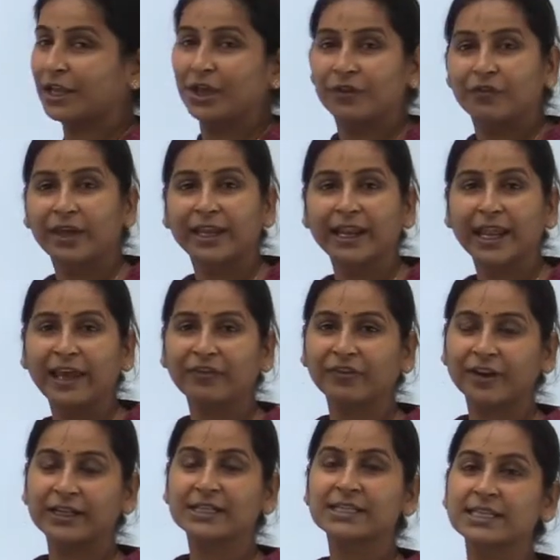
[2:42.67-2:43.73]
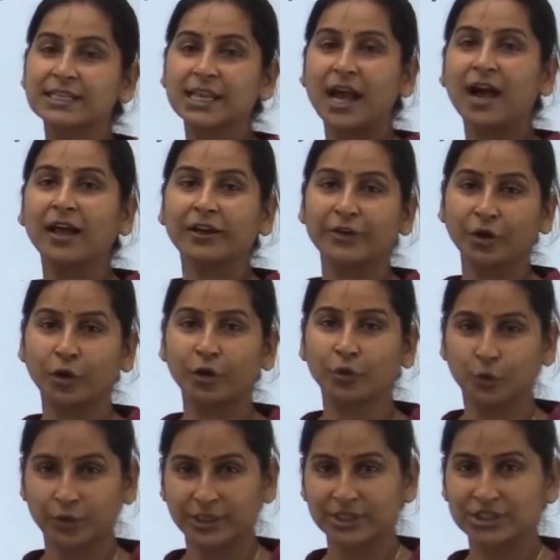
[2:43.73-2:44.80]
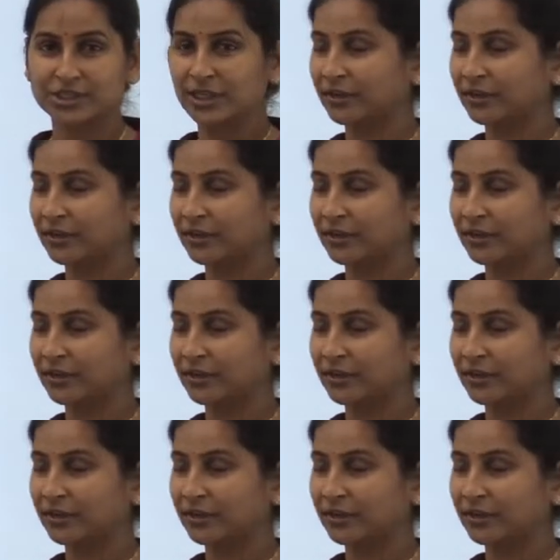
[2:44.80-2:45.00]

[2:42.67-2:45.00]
where f and g are your original